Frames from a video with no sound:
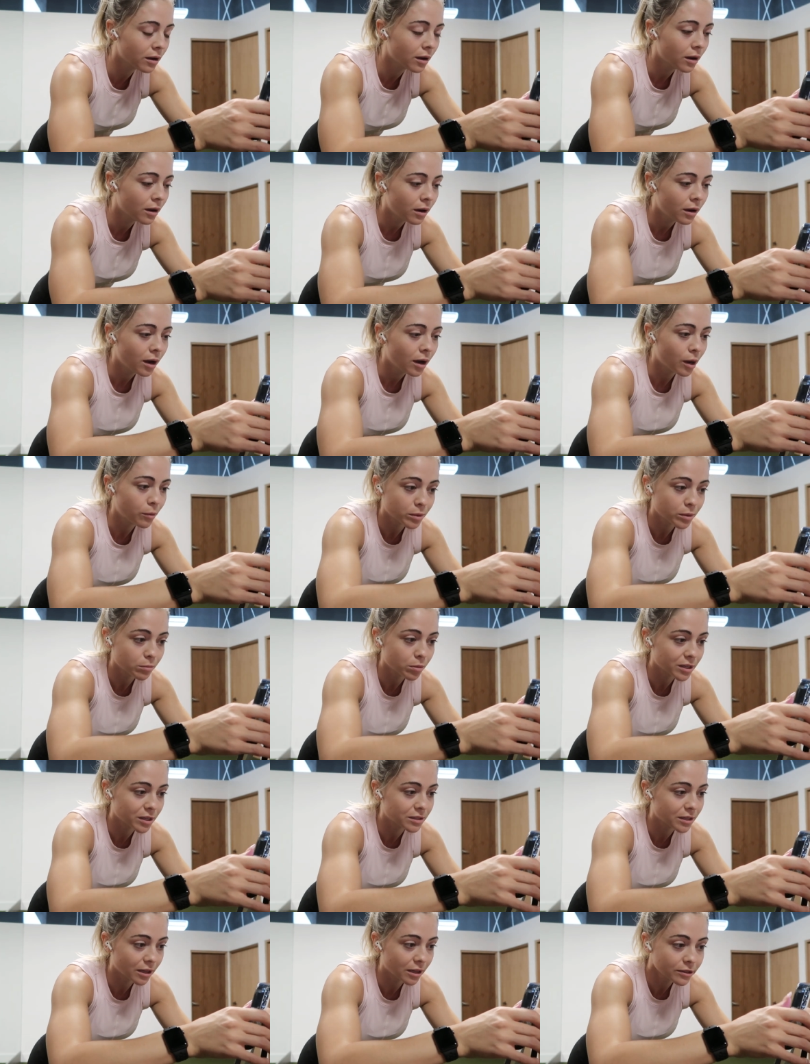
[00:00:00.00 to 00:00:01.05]
I'm gonna
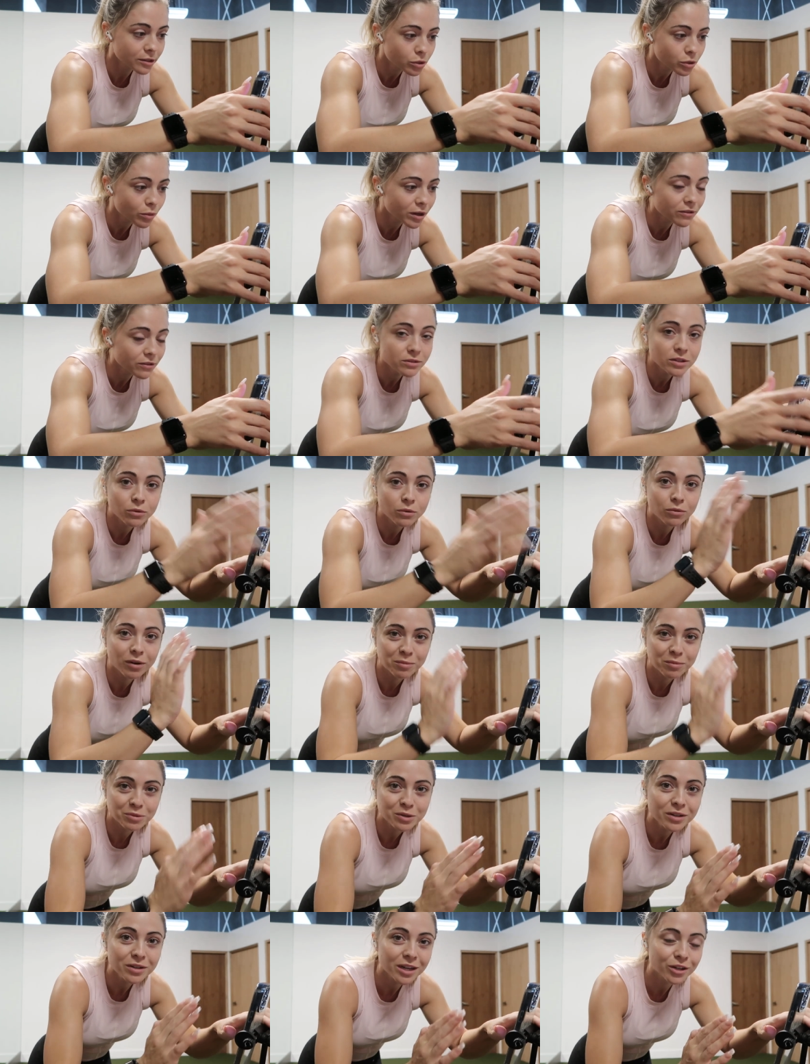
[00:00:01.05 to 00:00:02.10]
play Taylor Swift's
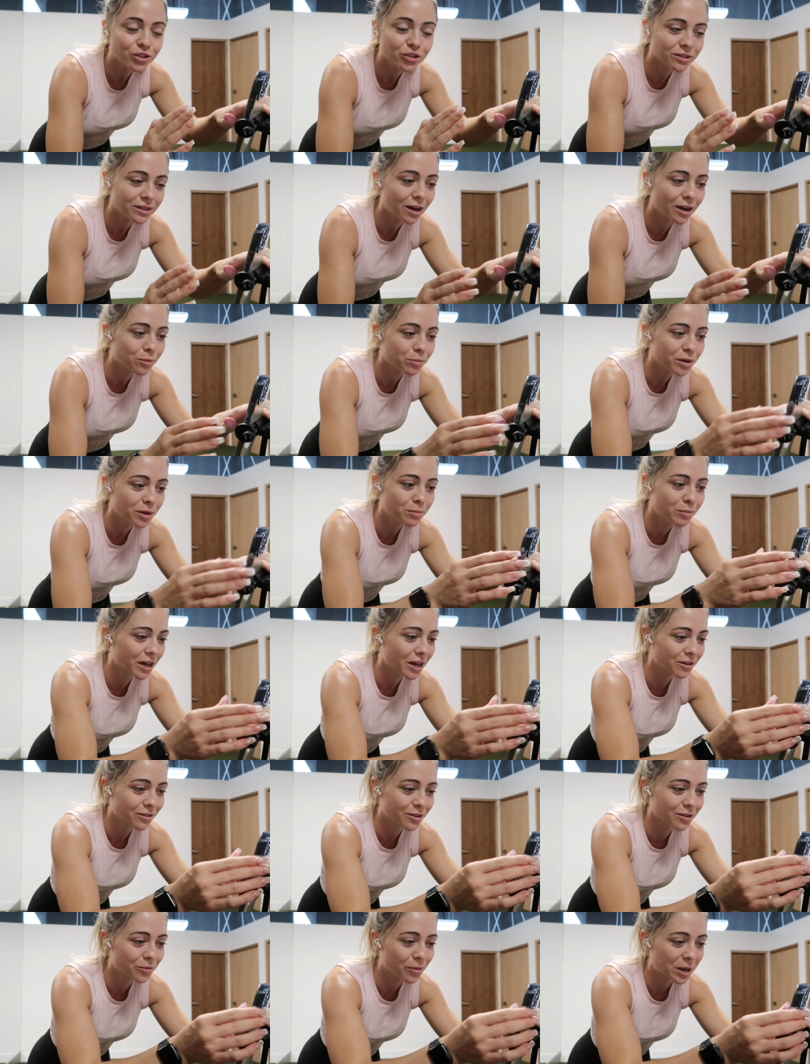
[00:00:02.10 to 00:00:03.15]
Reputation album.
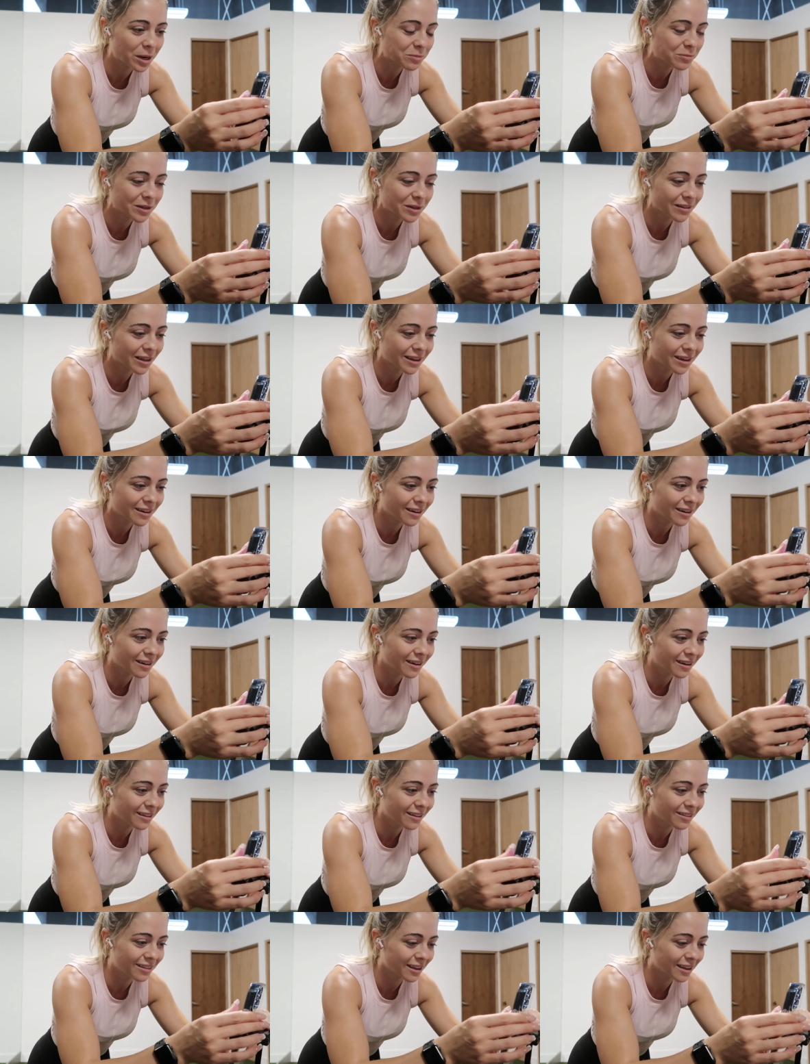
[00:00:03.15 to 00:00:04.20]
I don't know why, but like
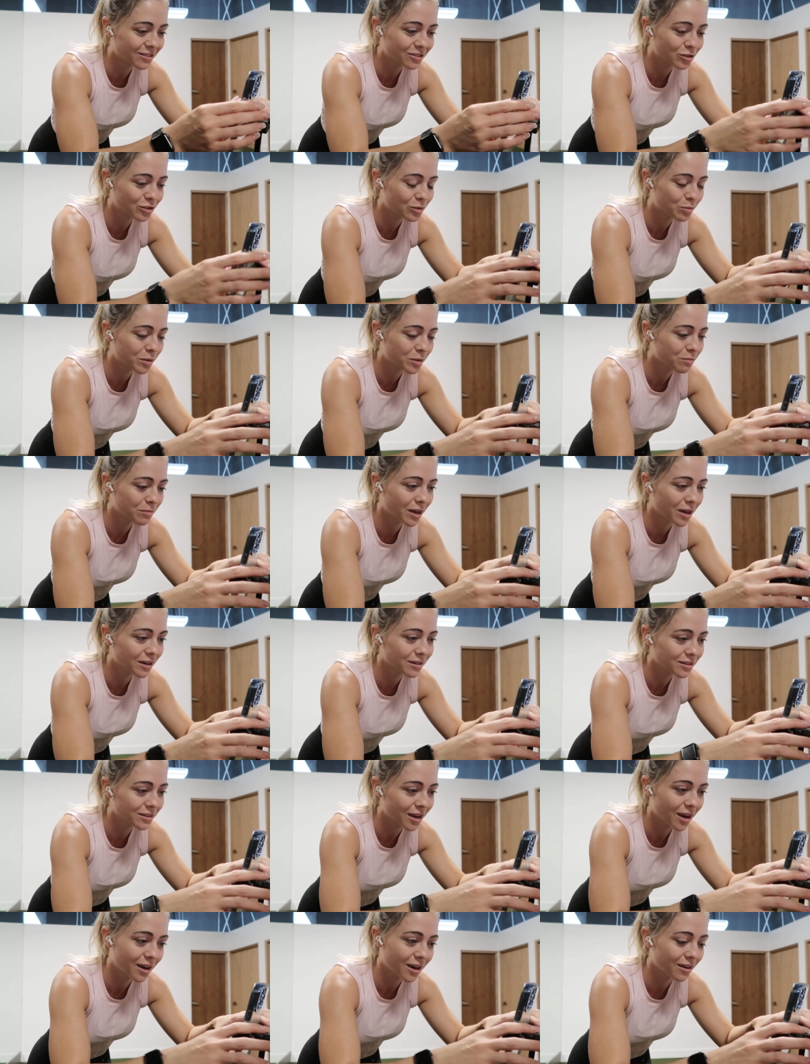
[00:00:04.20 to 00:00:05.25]
that's just been my
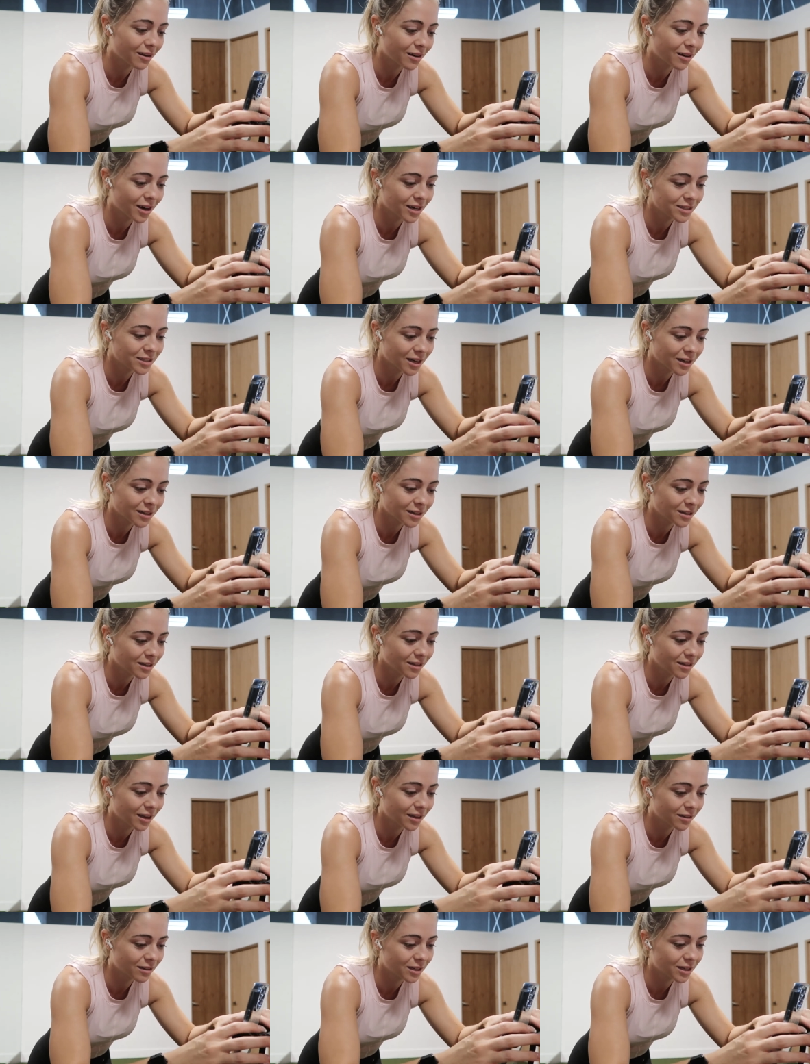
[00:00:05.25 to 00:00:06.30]
entire identity
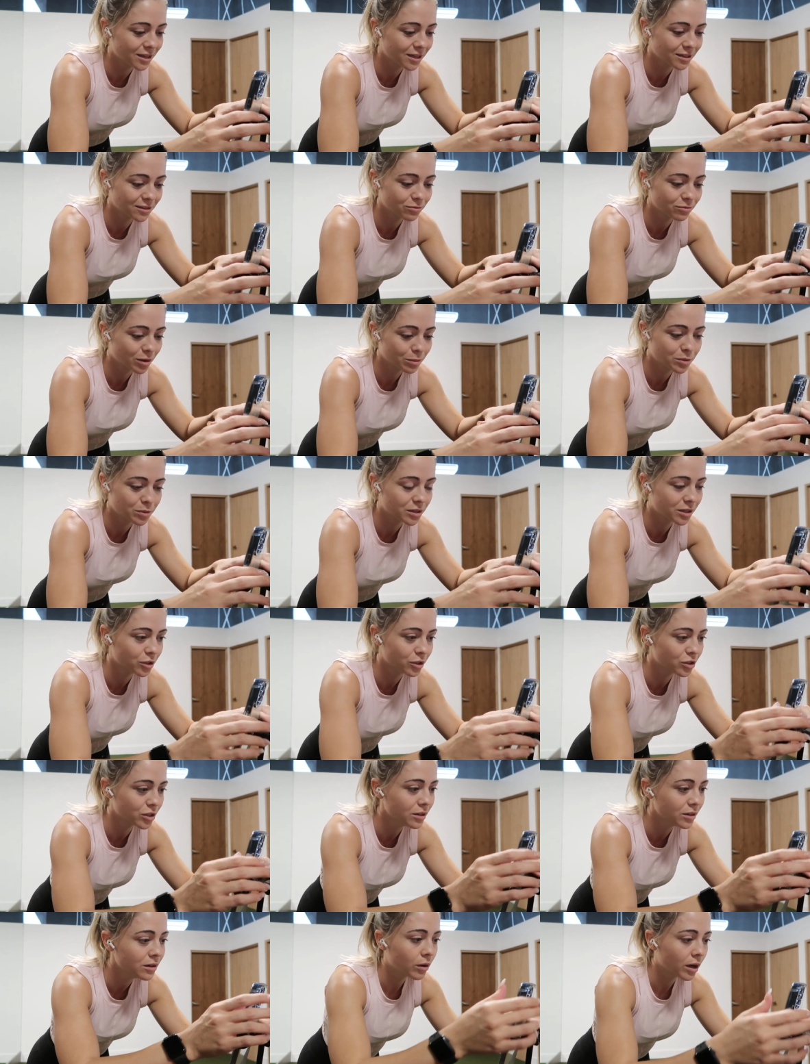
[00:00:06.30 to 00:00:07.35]
lately is
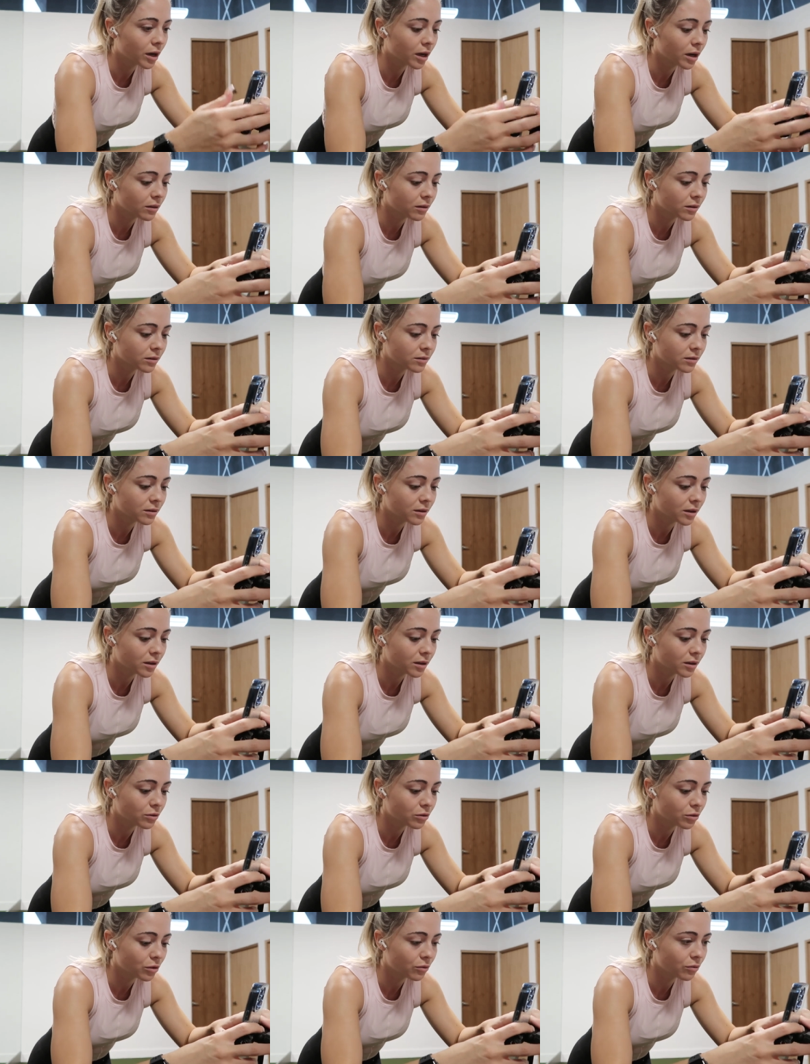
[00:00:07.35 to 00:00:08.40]
reputation. Okay, let's see,
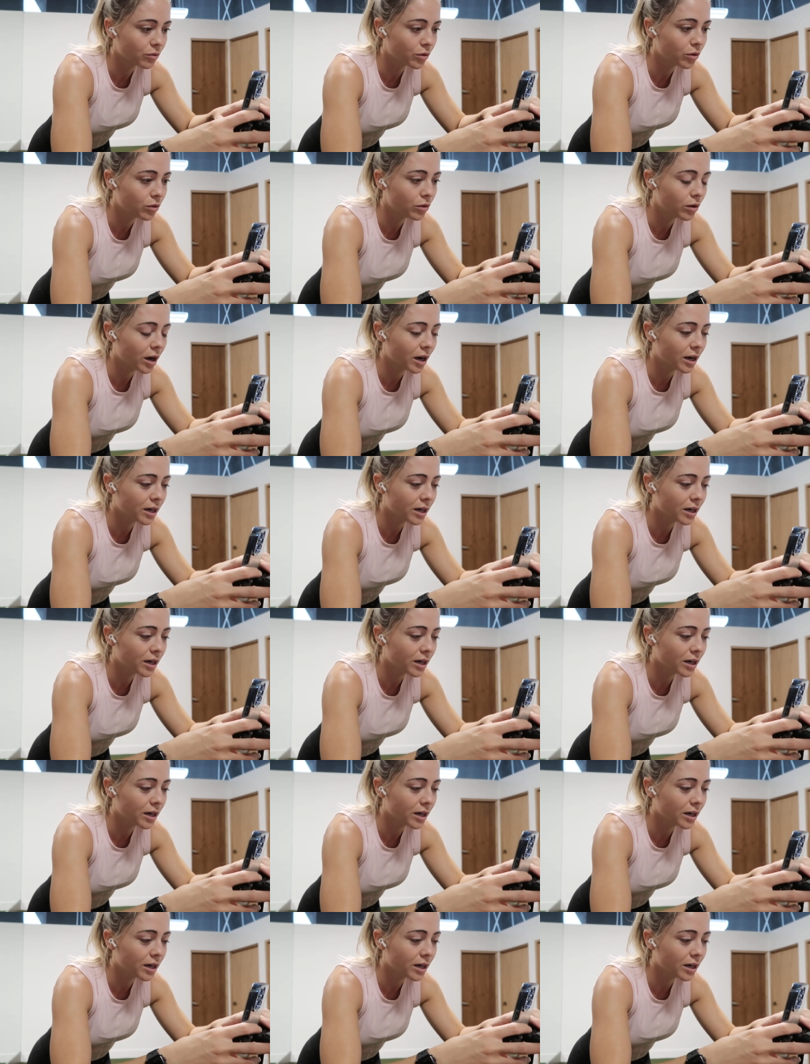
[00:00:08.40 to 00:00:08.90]
Interval.